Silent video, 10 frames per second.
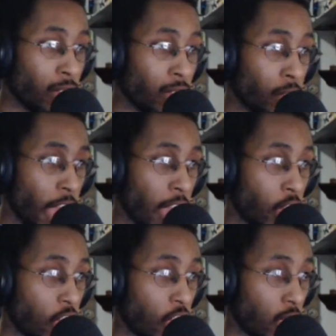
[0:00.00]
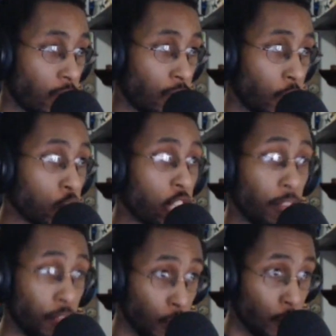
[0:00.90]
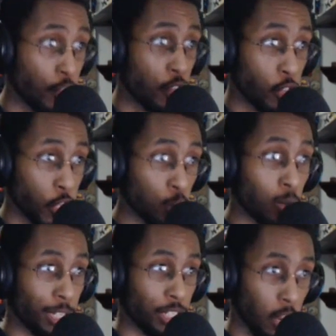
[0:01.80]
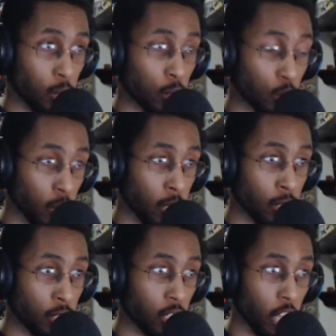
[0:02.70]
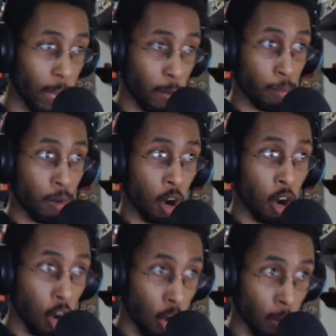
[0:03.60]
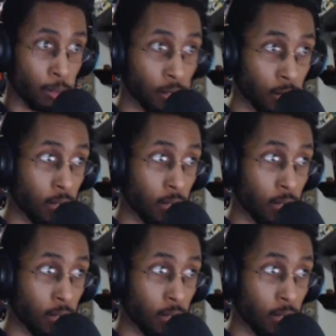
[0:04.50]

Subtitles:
that. If these were McDonald's toys, I'd be pumped.